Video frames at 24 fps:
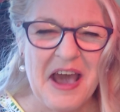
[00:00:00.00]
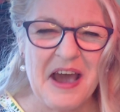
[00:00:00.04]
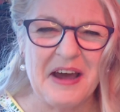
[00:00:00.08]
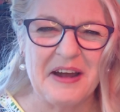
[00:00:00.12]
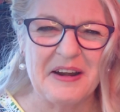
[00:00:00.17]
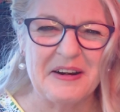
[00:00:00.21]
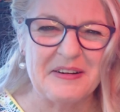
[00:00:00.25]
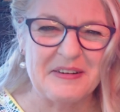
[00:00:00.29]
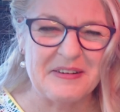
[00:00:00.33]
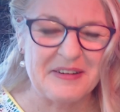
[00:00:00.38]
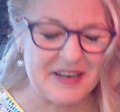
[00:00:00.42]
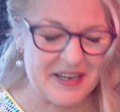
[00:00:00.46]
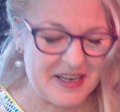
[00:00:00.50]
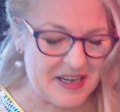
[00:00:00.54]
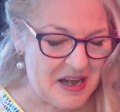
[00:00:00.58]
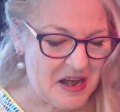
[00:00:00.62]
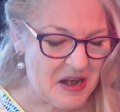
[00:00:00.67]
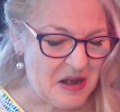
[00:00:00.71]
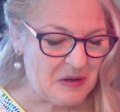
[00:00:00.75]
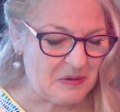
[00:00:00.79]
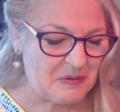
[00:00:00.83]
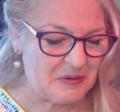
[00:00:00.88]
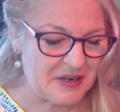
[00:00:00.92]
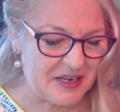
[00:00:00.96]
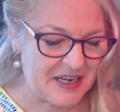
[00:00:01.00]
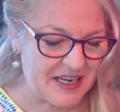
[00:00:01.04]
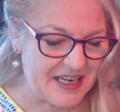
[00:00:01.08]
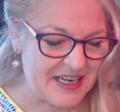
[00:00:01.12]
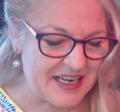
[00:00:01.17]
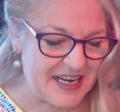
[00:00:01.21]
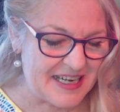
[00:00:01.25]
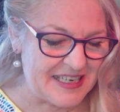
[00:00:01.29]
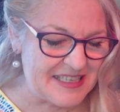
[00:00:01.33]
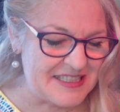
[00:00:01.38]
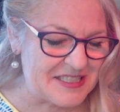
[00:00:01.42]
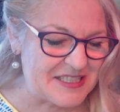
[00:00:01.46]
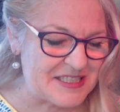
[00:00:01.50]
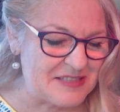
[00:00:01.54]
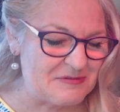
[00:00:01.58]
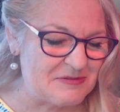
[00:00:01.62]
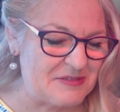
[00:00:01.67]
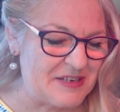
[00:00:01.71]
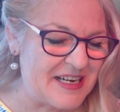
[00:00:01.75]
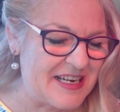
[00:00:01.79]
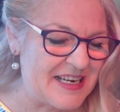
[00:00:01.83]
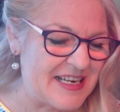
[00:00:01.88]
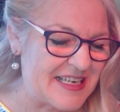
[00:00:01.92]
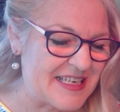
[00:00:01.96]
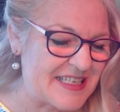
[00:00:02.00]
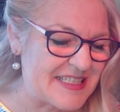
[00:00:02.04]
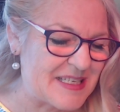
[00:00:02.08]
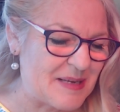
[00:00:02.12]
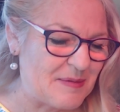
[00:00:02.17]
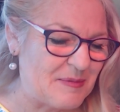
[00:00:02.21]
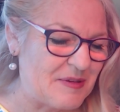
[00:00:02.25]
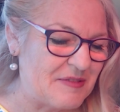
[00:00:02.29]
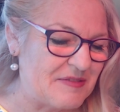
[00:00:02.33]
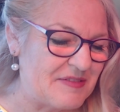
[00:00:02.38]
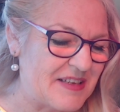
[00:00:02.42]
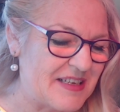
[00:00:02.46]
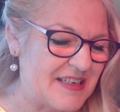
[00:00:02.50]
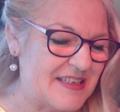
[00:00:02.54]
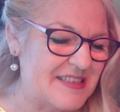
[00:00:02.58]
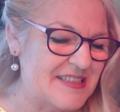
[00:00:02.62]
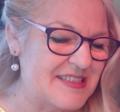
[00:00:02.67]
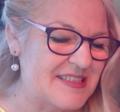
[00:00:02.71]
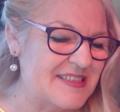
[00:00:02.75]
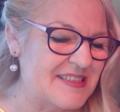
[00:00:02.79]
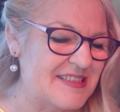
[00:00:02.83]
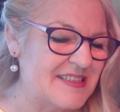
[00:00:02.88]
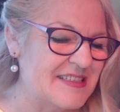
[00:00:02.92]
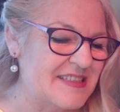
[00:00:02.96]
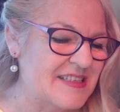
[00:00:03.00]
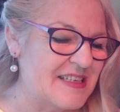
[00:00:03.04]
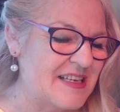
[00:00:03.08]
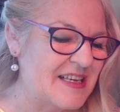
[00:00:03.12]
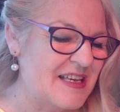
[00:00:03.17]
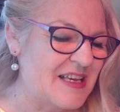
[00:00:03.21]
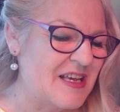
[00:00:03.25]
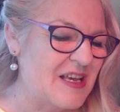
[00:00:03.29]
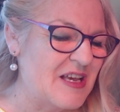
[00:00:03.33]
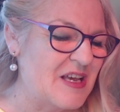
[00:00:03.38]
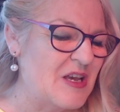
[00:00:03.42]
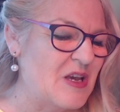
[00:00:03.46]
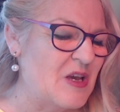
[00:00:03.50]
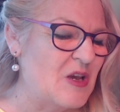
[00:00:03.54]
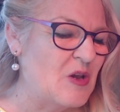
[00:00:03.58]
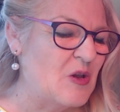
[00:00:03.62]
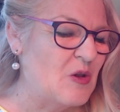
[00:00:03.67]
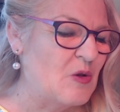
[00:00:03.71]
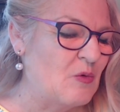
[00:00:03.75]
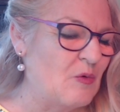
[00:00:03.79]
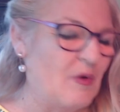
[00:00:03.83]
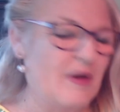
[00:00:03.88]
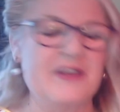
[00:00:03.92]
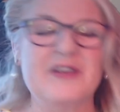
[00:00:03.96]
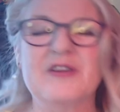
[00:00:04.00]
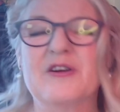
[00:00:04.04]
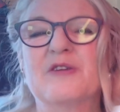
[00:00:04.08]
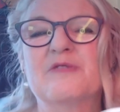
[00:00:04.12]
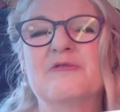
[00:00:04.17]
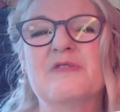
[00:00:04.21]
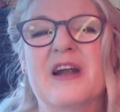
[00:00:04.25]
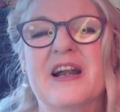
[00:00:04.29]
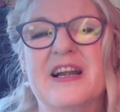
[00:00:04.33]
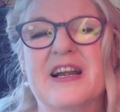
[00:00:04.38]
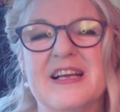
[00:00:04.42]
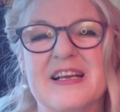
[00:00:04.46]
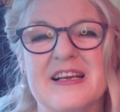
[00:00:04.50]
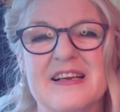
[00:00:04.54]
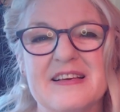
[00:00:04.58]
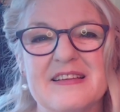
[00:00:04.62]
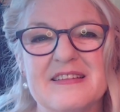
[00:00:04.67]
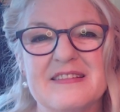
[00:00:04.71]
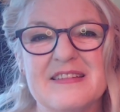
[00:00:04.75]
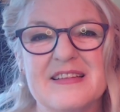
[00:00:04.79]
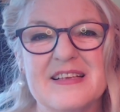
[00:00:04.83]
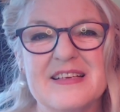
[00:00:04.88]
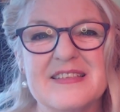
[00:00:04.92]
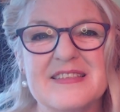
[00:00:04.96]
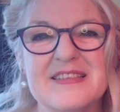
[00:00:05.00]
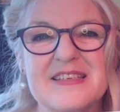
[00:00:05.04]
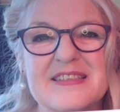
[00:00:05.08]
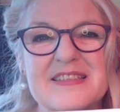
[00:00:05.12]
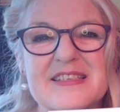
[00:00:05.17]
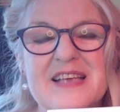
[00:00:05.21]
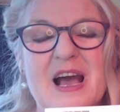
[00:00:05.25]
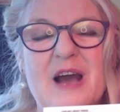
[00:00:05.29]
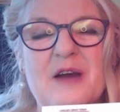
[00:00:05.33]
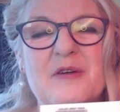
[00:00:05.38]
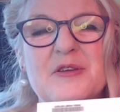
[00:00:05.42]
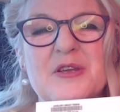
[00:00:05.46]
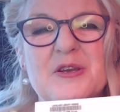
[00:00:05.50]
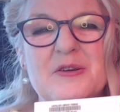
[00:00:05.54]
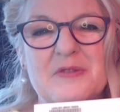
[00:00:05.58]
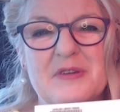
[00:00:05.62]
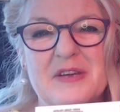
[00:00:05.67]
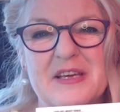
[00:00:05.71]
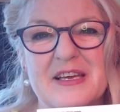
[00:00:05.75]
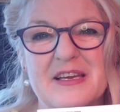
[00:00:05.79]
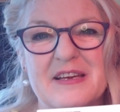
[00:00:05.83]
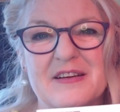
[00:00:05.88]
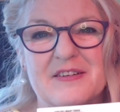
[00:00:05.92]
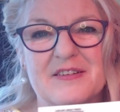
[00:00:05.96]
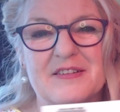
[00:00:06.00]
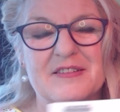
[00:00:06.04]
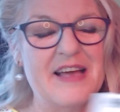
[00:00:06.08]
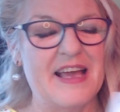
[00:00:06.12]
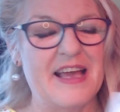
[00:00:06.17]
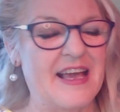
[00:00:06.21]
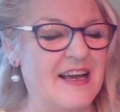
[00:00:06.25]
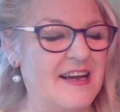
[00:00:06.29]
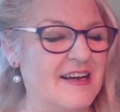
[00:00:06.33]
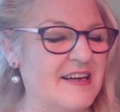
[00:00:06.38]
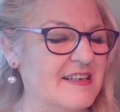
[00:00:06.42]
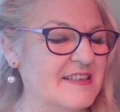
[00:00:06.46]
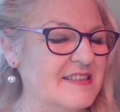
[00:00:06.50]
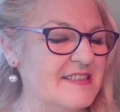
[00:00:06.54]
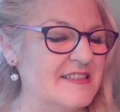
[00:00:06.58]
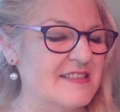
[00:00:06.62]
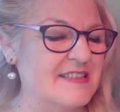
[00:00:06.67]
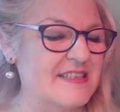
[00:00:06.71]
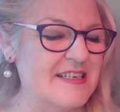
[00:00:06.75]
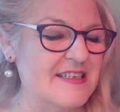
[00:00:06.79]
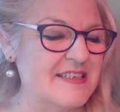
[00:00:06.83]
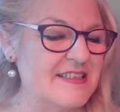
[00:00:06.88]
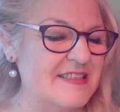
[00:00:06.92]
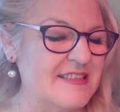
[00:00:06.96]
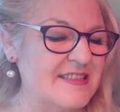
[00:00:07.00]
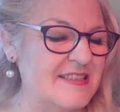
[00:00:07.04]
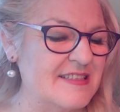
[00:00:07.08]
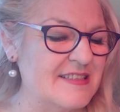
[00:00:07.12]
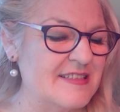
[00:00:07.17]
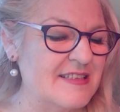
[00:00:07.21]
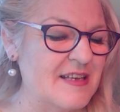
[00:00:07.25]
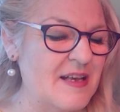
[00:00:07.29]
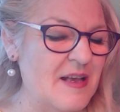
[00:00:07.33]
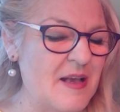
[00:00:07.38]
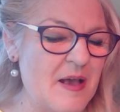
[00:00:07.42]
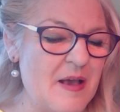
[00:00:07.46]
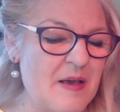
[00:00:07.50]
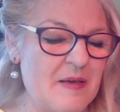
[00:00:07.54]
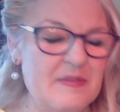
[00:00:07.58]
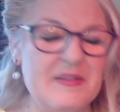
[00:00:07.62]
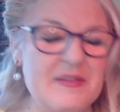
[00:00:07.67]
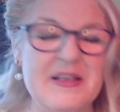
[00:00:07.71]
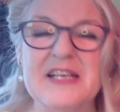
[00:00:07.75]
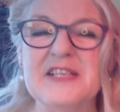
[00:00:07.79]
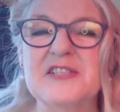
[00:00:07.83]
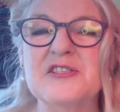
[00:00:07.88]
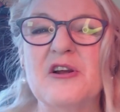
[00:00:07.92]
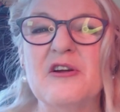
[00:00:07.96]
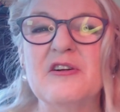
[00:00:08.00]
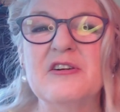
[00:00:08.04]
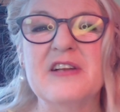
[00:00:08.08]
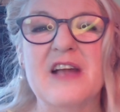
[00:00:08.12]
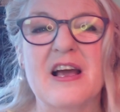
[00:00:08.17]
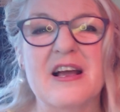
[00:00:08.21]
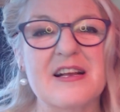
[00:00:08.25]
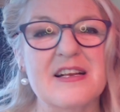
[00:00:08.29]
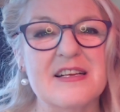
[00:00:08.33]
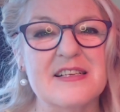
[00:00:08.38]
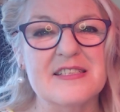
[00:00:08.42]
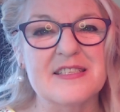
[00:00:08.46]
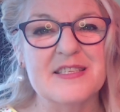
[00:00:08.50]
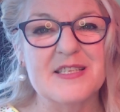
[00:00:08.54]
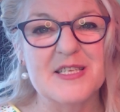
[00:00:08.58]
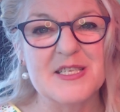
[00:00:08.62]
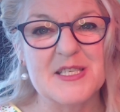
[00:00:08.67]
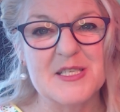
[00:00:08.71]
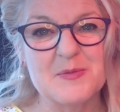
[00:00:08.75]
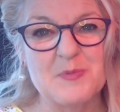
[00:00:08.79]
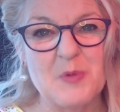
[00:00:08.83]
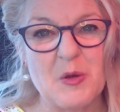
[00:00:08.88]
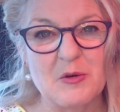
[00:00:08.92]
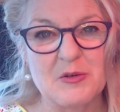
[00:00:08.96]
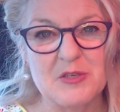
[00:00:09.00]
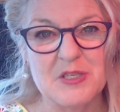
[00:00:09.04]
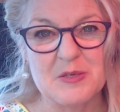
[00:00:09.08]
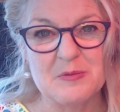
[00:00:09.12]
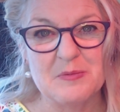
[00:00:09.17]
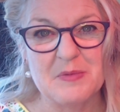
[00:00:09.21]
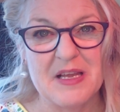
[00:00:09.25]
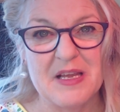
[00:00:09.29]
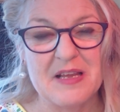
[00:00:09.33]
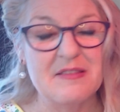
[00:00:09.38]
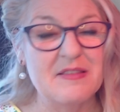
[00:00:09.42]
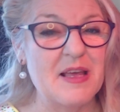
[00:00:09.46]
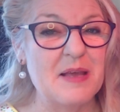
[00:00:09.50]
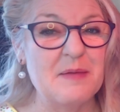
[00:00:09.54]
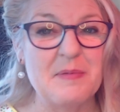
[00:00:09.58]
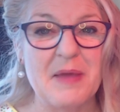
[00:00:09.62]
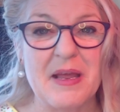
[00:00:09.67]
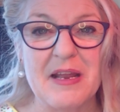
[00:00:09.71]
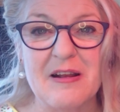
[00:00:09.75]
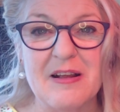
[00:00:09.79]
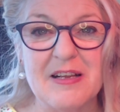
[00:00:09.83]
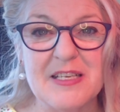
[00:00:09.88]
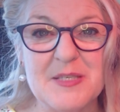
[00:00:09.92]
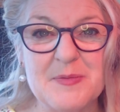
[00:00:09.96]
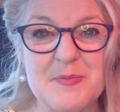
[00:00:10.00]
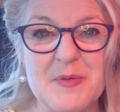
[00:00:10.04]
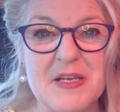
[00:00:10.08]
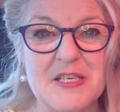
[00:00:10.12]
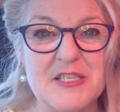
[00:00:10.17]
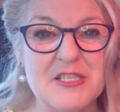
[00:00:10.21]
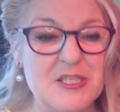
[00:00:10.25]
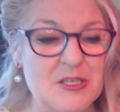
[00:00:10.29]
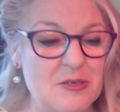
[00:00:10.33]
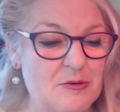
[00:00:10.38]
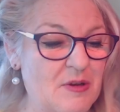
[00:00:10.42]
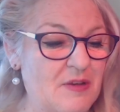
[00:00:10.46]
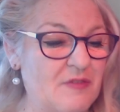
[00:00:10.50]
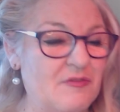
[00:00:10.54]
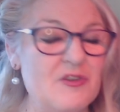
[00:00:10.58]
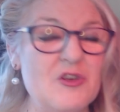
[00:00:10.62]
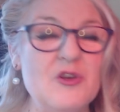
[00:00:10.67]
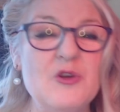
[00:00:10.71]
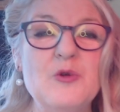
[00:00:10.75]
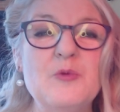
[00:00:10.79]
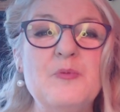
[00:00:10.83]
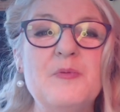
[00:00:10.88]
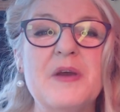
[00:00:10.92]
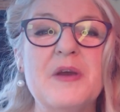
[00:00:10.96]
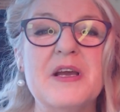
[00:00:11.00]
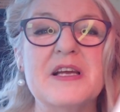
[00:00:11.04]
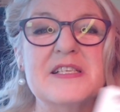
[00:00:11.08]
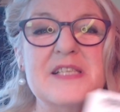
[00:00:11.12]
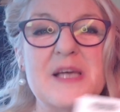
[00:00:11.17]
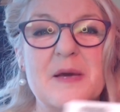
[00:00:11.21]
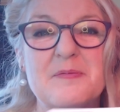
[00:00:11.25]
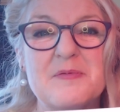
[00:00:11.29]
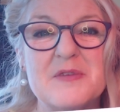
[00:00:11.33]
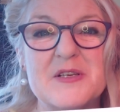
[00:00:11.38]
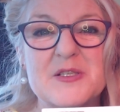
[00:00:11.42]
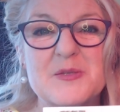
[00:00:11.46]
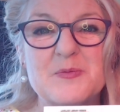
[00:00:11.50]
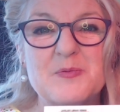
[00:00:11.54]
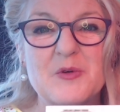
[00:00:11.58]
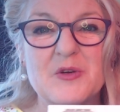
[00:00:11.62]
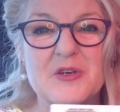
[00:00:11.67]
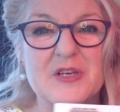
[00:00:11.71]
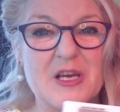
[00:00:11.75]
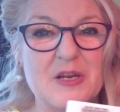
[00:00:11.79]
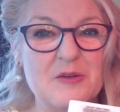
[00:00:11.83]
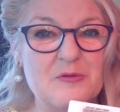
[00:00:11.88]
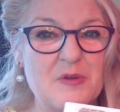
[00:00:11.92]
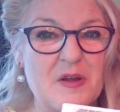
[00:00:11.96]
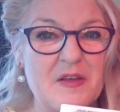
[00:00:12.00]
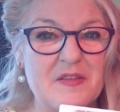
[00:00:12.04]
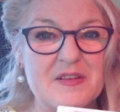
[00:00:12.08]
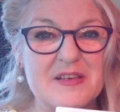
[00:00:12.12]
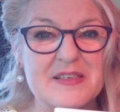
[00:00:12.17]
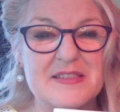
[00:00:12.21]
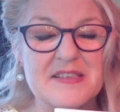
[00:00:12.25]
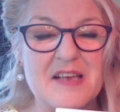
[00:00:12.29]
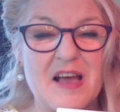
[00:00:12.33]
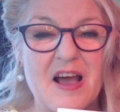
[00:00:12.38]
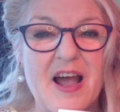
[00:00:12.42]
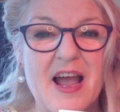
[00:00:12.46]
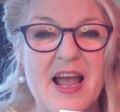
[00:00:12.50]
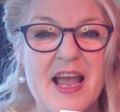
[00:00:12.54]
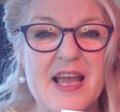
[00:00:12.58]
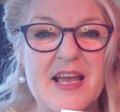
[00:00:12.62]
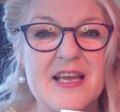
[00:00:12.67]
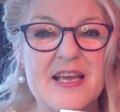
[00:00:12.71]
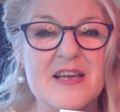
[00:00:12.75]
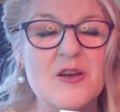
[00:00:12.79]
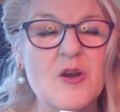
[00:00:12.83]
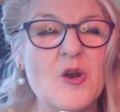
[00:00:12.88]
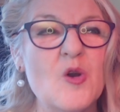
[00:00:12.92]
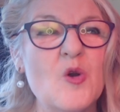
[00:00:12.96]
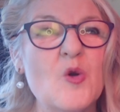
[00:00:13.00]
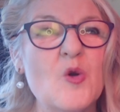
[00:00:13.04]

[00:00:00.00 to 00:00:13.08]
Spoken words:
All right, we're going to get into reading some of this. When you're ready, this is how you heal. And these are nuggets that spoke to me. They may not speak to you. If you picked up this book and read this, I